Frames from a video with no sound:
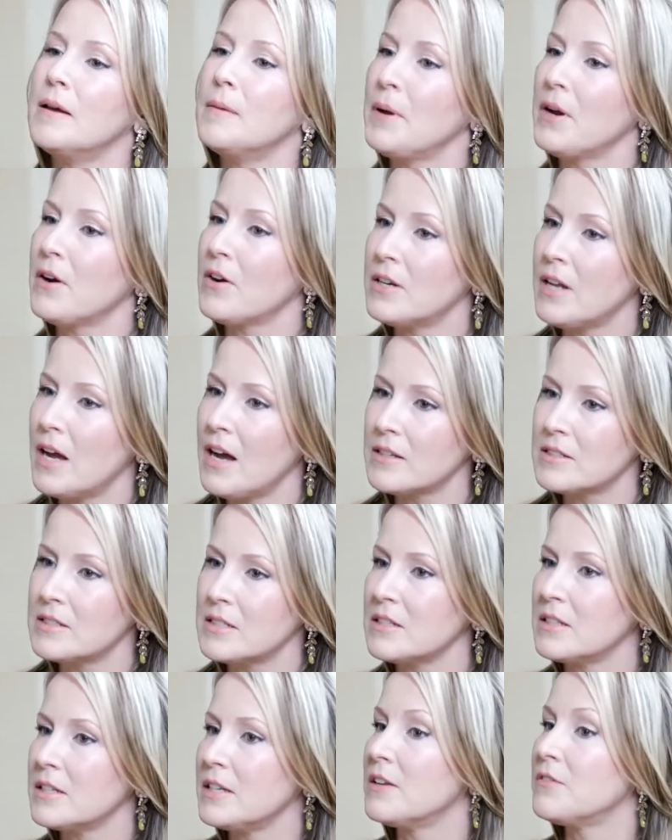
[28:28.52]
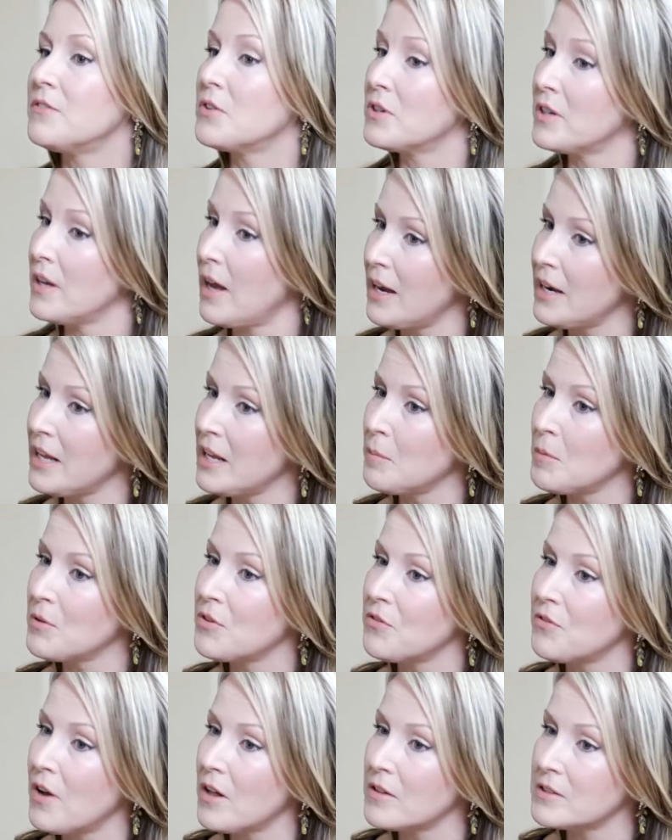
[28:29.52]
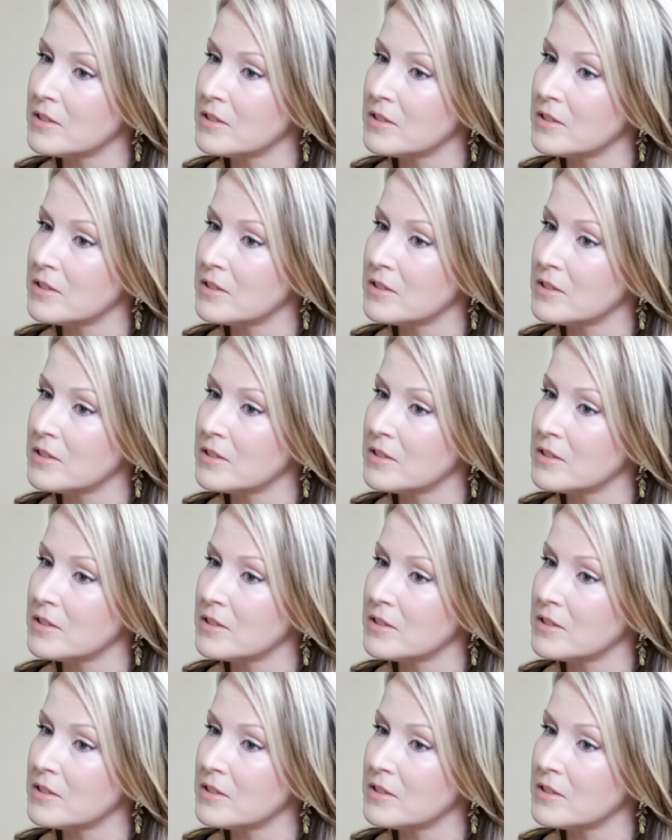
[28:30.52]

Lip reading: Paradoxically, if you're not able to fall